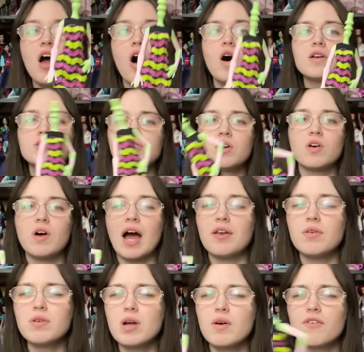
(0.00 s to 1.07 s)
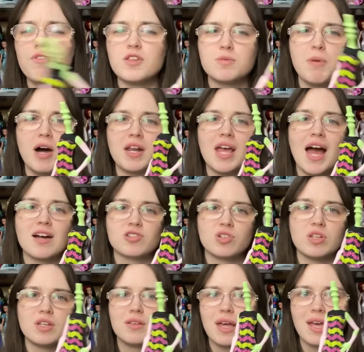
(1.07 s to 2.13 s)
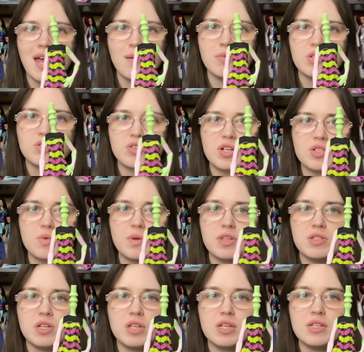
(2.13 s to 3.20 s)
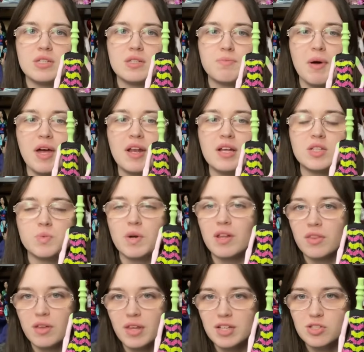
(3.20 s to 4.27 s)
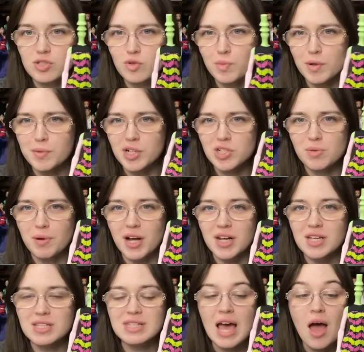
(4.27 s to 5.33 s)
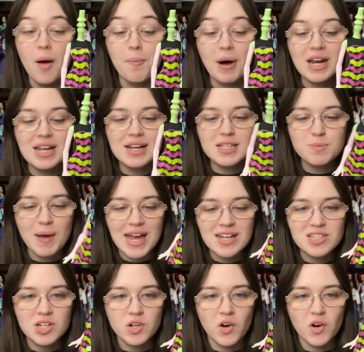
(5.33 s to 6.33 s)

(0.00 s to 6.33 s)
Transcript: also i don't know if this body actually like came with this dress or what the deal is but it's one of the like super budget bodies but it is painted